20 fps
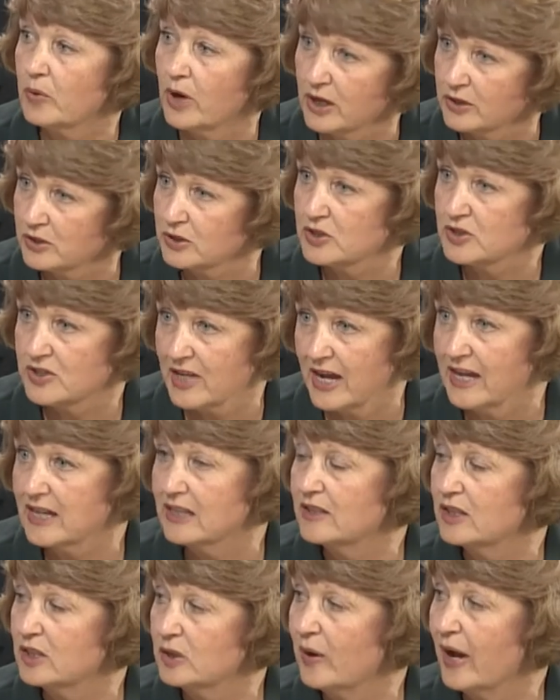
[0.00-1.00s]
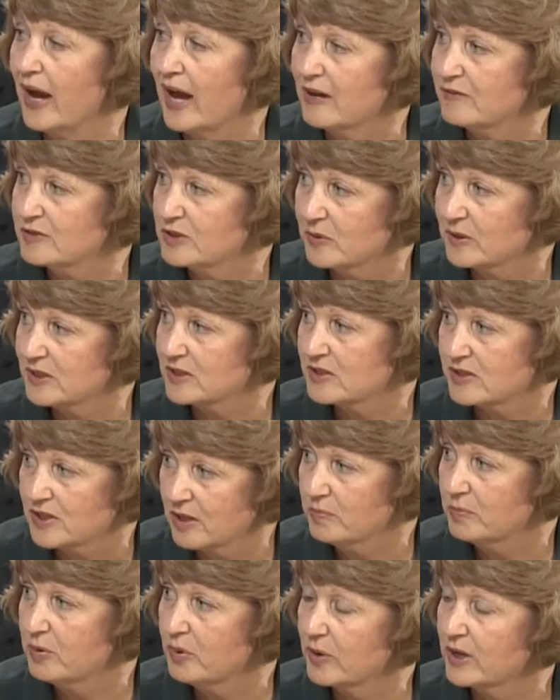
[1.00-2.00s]
Understanding that you have to, at
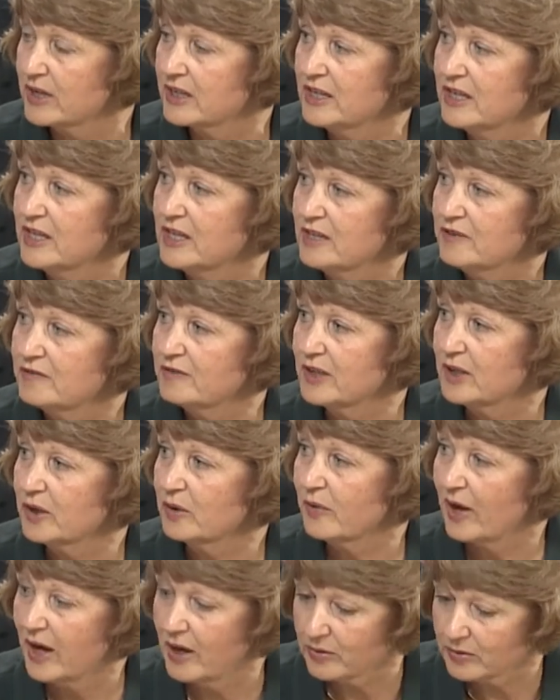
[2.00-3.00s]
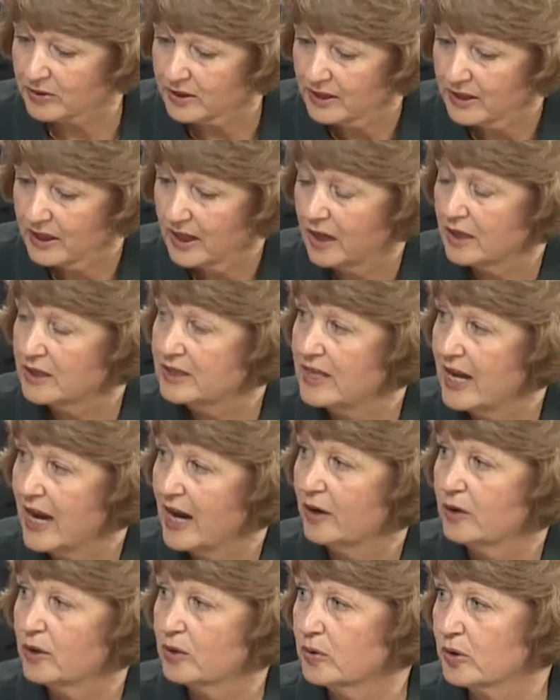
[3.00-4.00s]
some point, figure out a
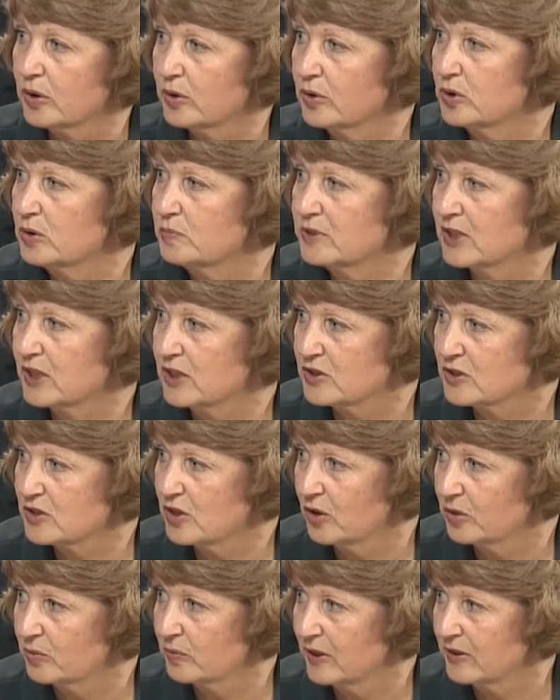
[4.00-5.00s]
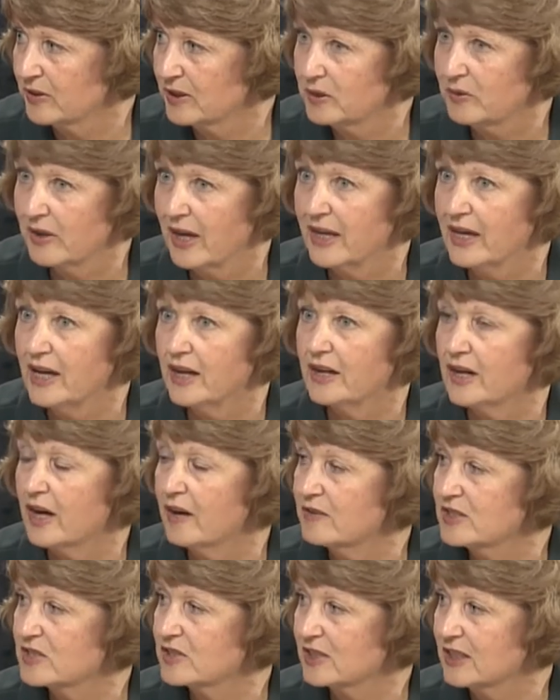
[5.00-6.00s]
narrower group to consult with. You cannot
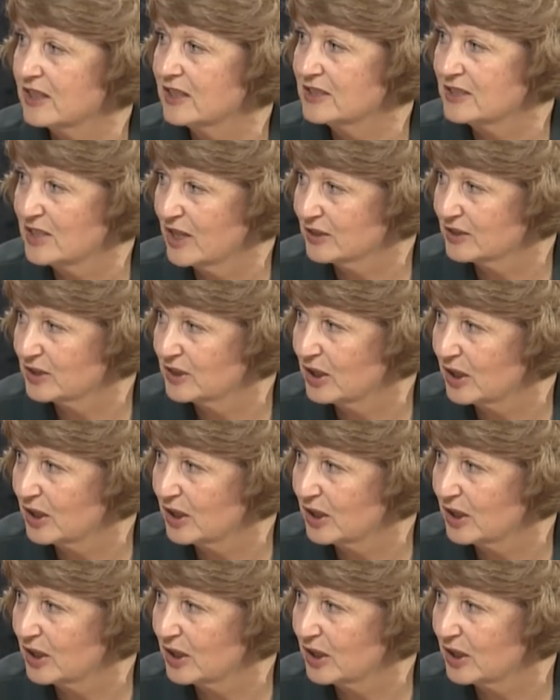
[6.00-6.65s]
obviously conduct a